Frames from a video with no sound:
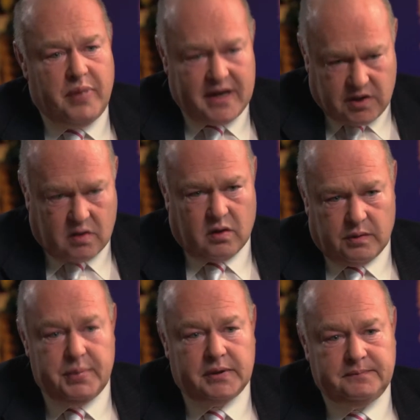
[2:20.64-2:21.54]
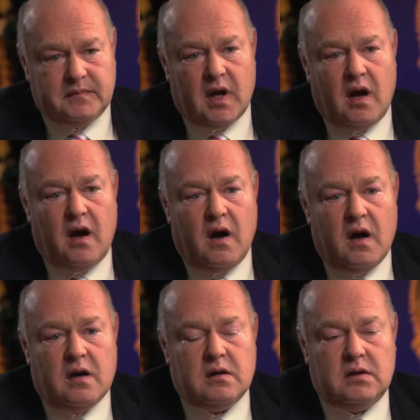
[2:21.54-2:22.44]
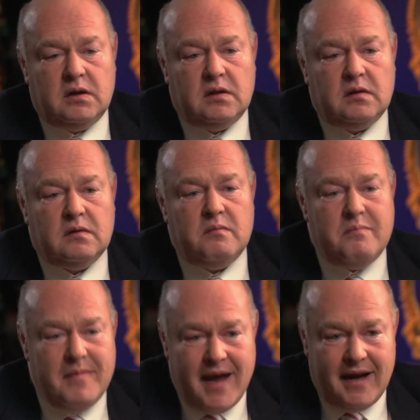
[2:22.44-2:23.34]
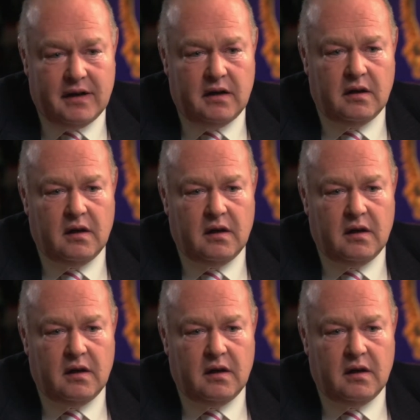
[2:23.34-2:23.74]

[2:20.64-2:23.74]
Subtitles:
best group are men